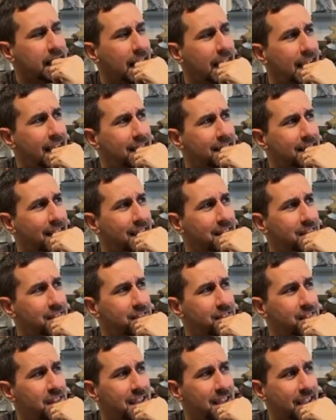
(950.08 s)
And I
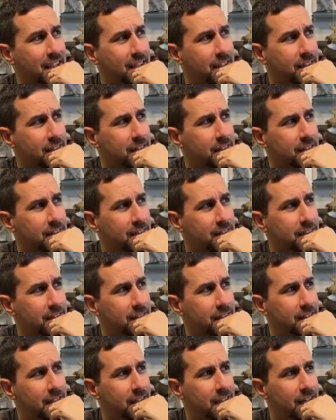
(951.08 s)
think.
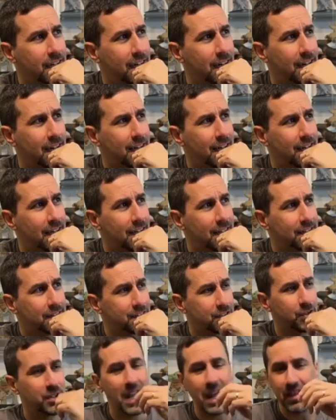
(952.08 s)

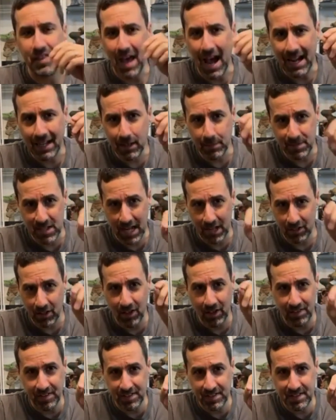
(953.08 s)
So yeah, that comes out
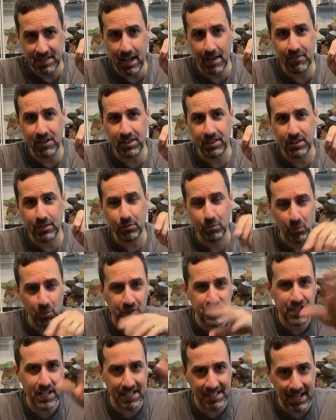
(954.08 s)
on the 7th.
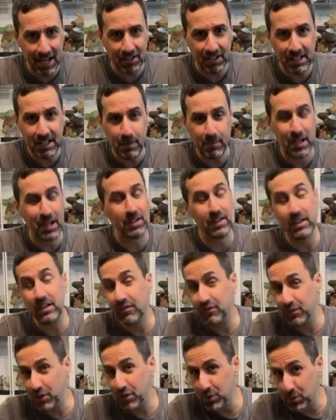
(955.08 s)
We'll send out an email
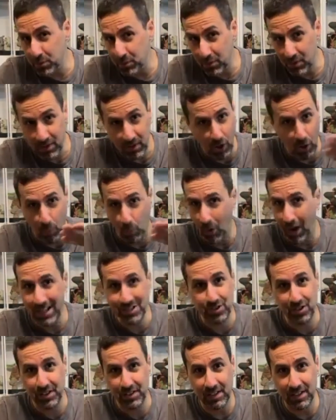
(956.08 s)
if you are
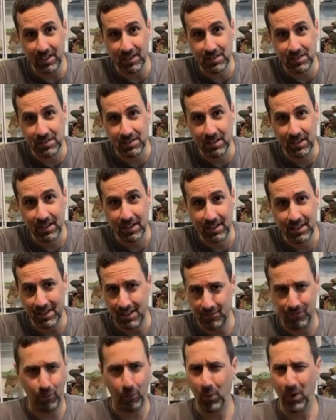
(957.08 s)
watching this,
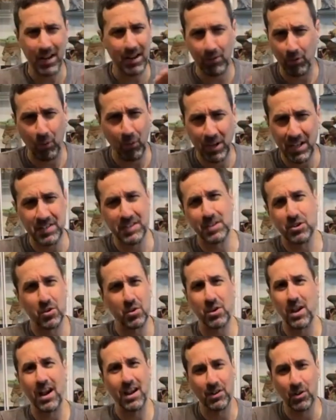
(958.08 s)
and for whatever reason
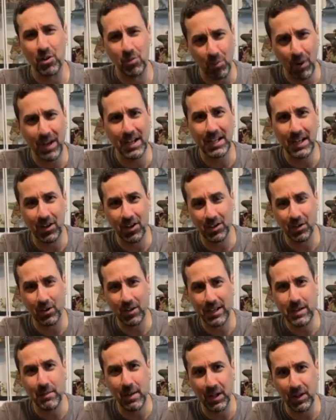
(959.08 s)
you're not already on
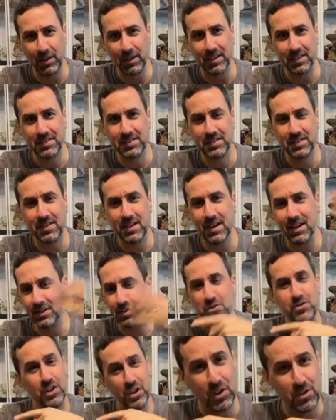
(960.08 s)
our email list.
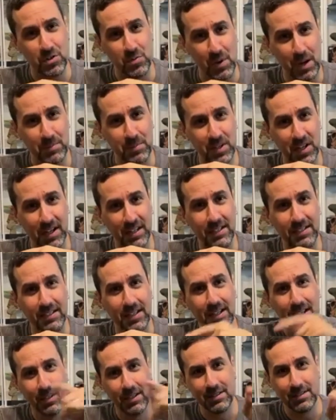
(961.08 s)
You go to the website,
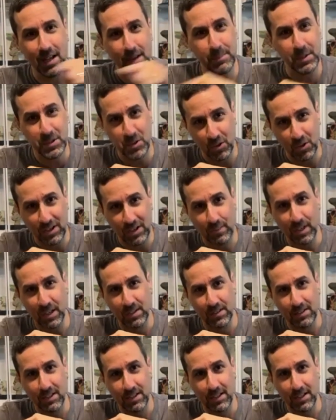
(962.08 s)
type in your
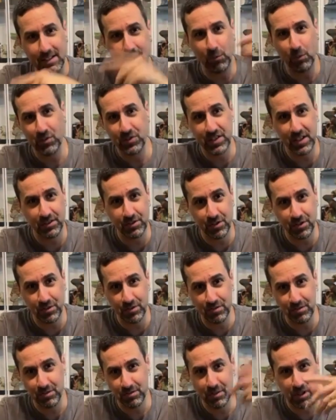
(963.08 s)
email, and then we'll send
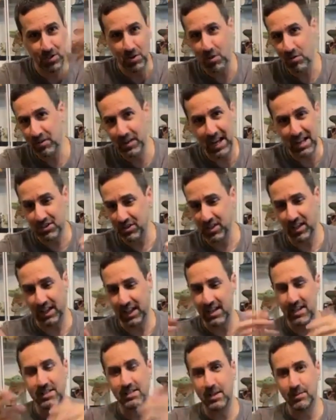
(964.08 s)
you a notification like
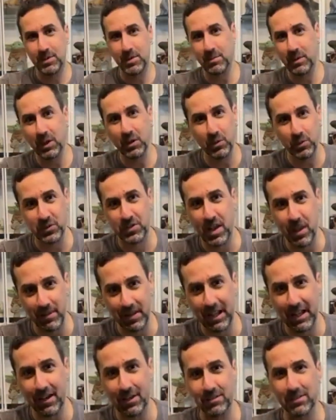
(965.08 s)
anytime something cool's
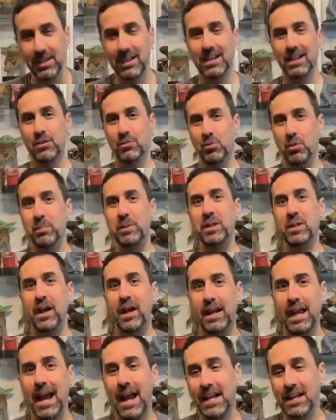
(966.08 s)
coming out. We'll be
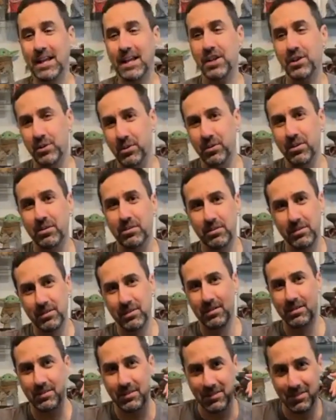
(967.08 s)
like, hey you
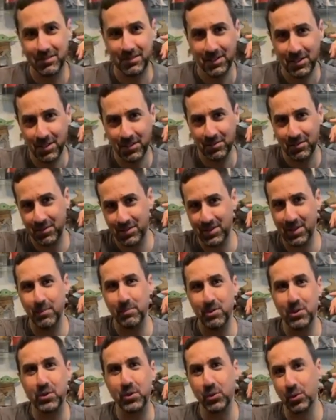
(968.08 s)
know,
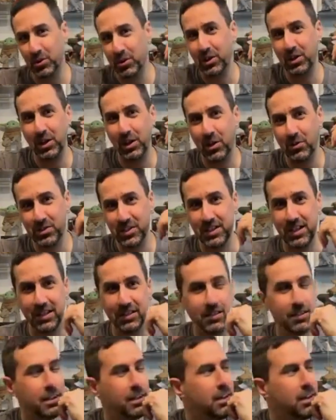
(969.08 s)
something's cool, you could go see it.